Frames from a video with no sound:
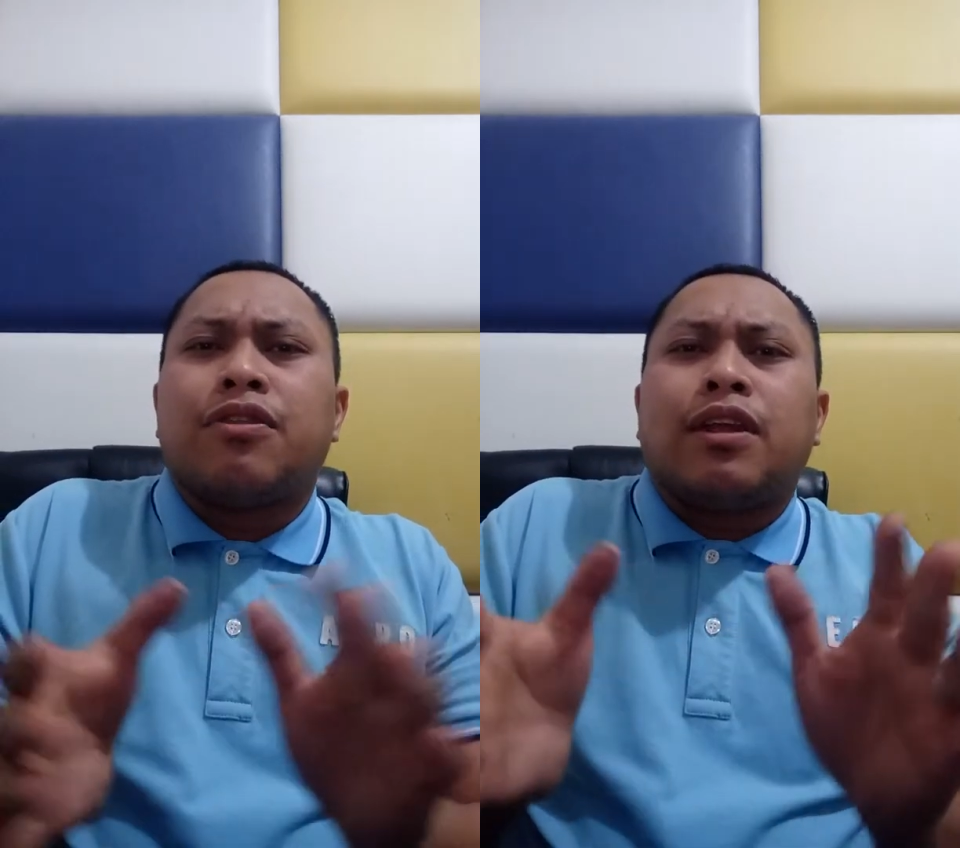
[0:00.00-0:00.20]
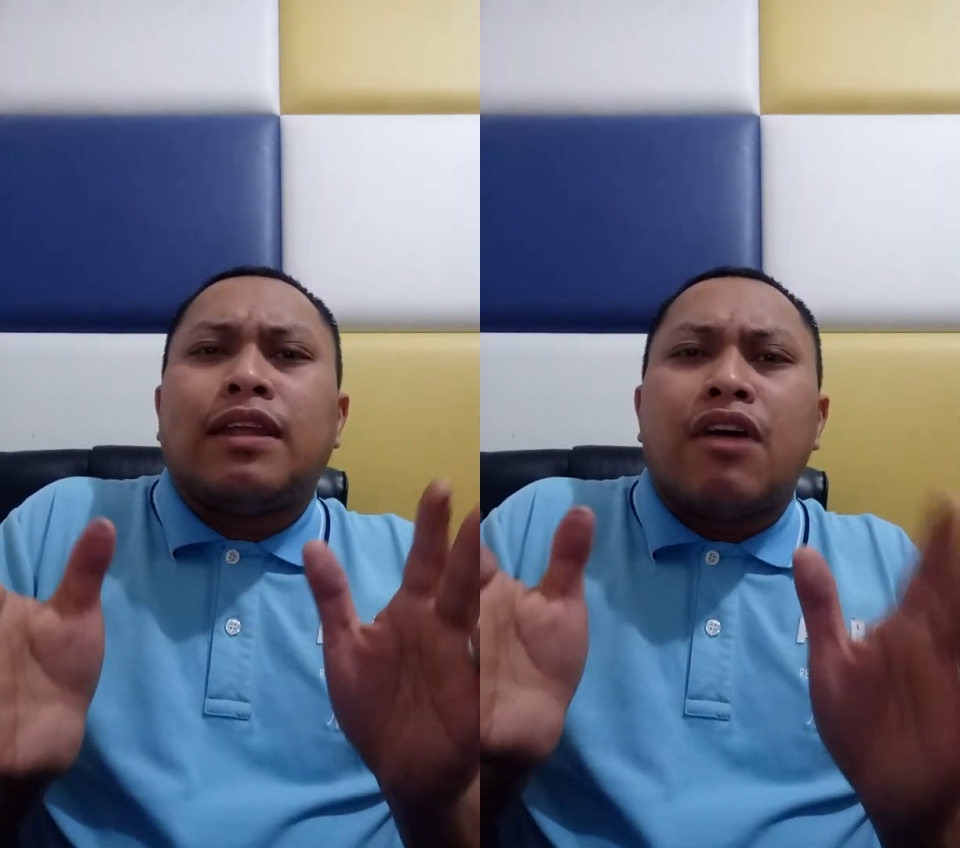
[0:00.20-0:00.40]

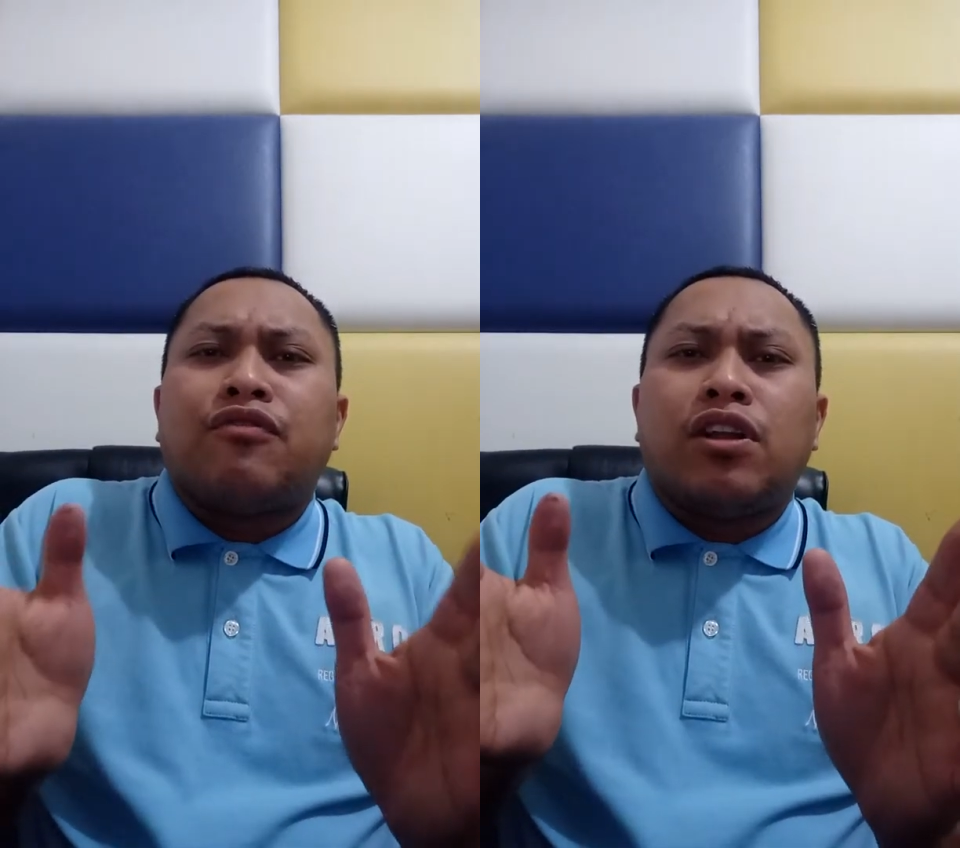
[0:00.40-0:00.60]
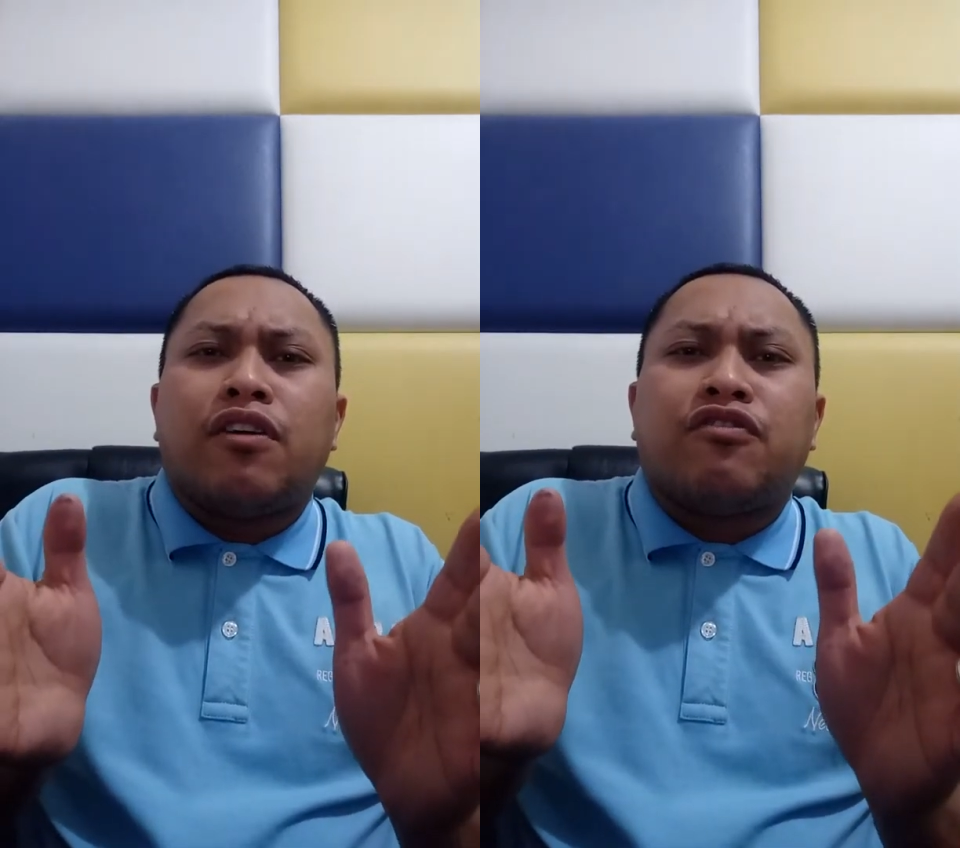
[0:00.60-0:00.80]
the
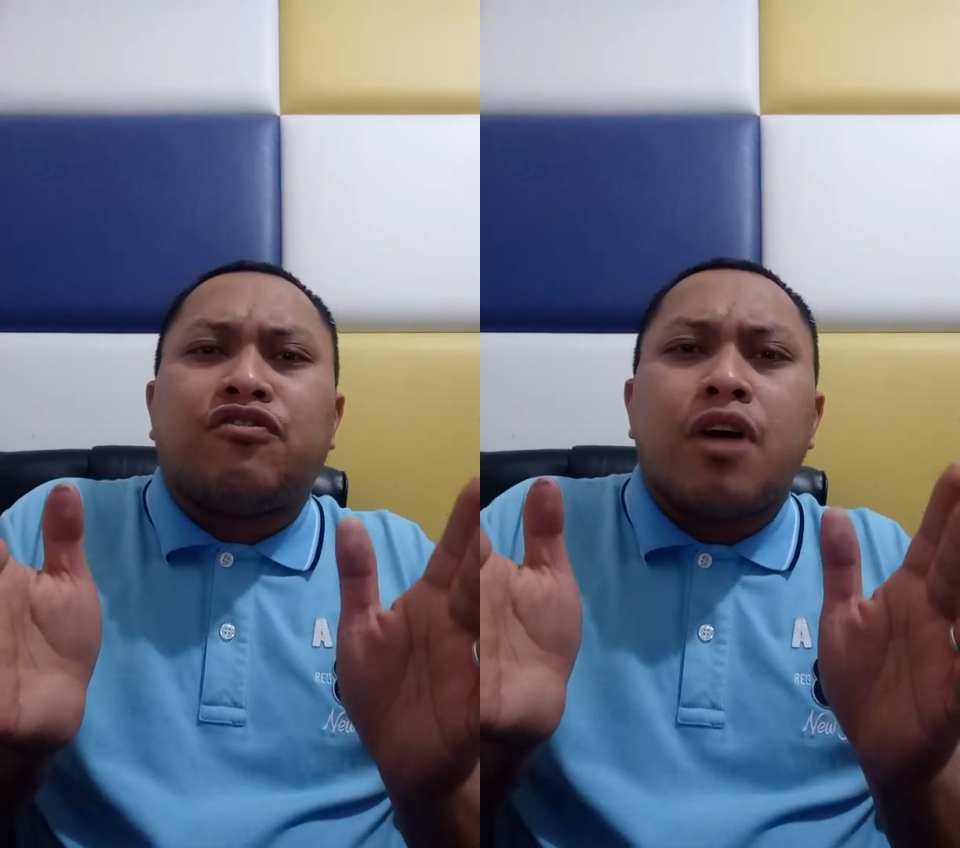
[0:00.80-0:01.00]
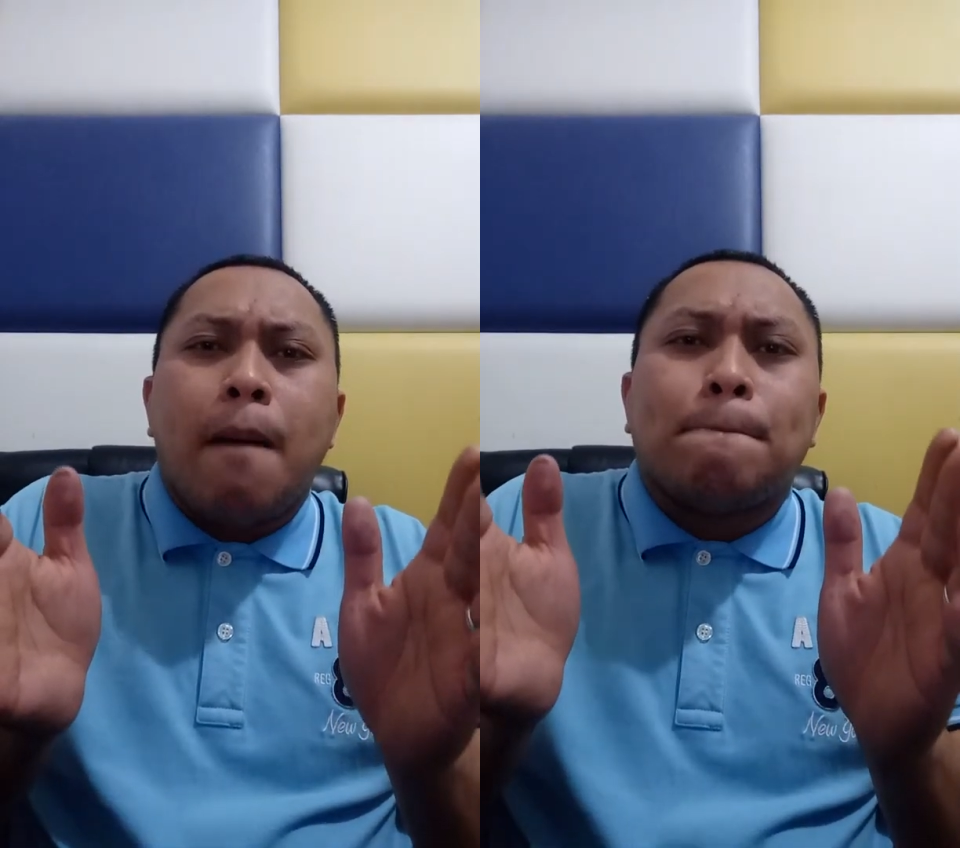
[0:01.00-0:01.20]
level
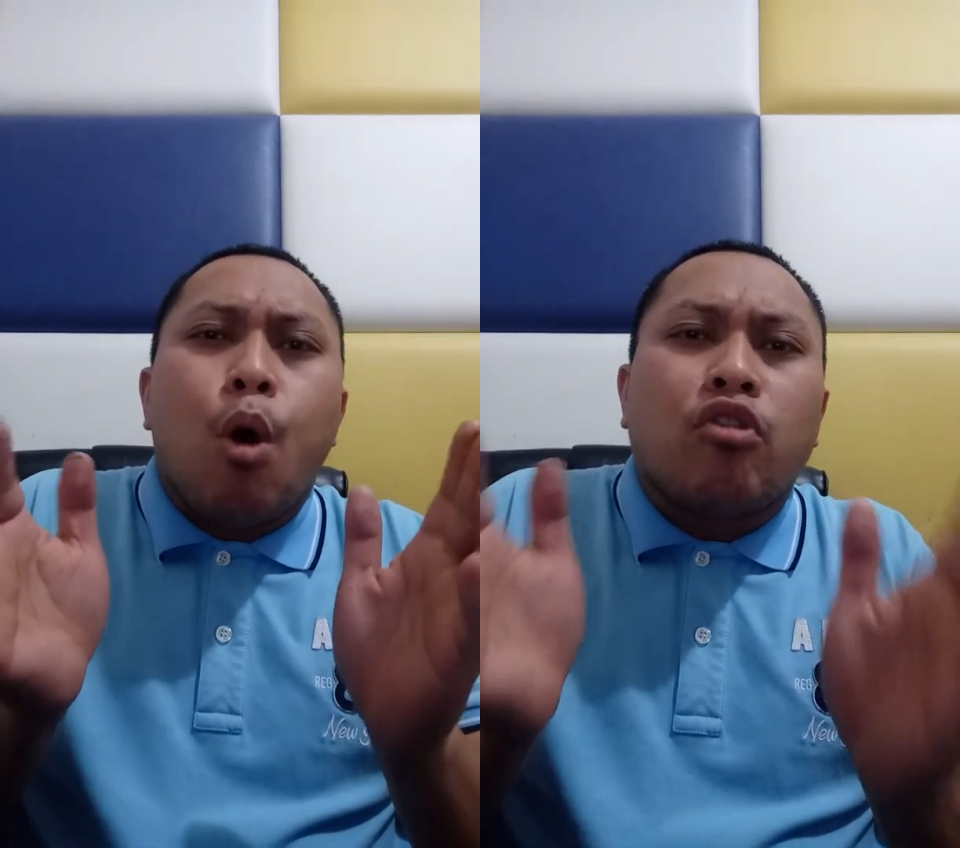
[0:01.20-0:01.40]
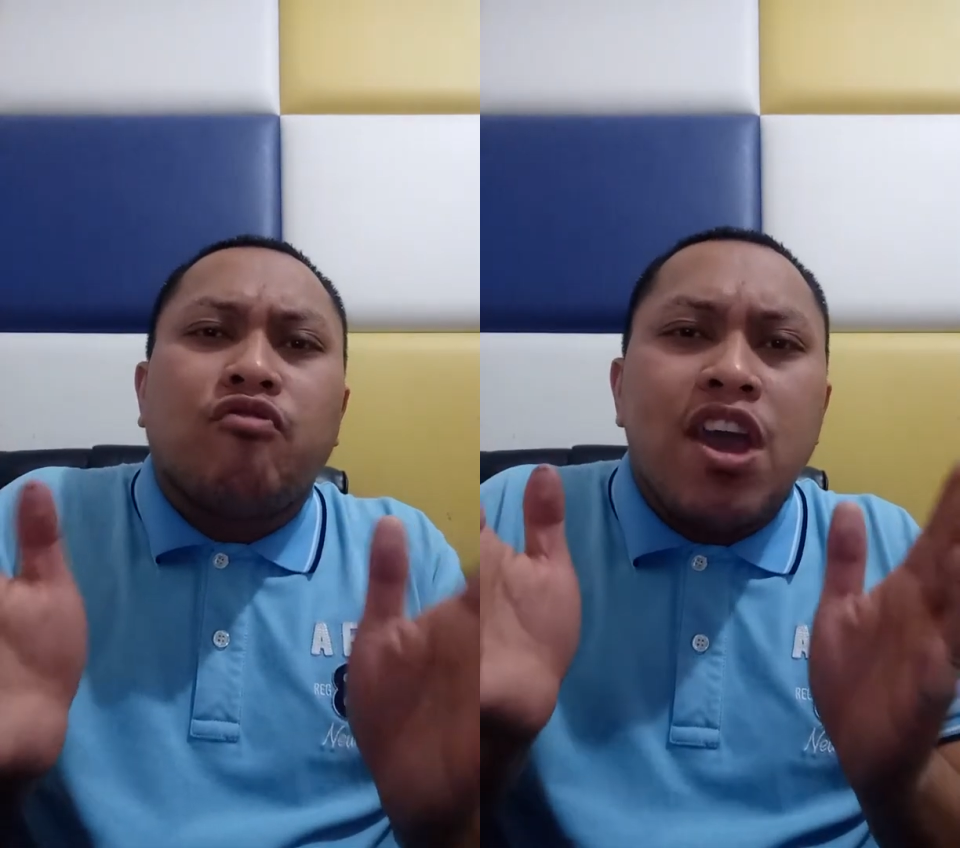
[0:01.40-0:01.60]
of
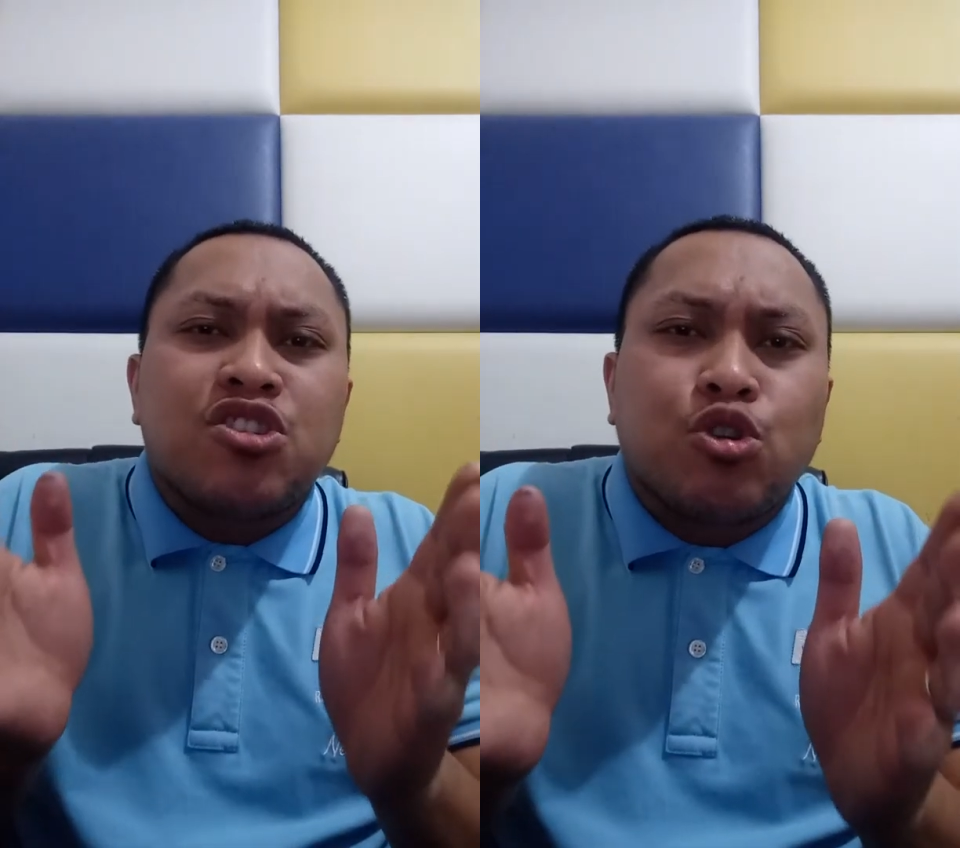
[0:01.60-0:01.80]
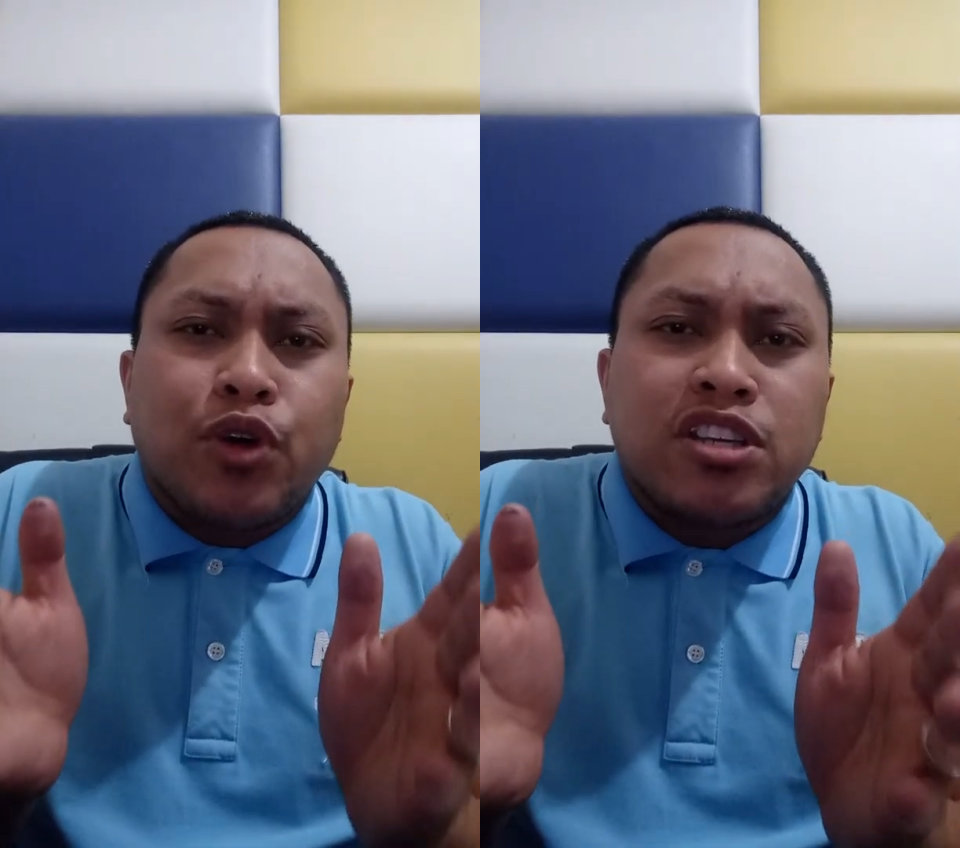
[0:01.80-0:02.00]
motivation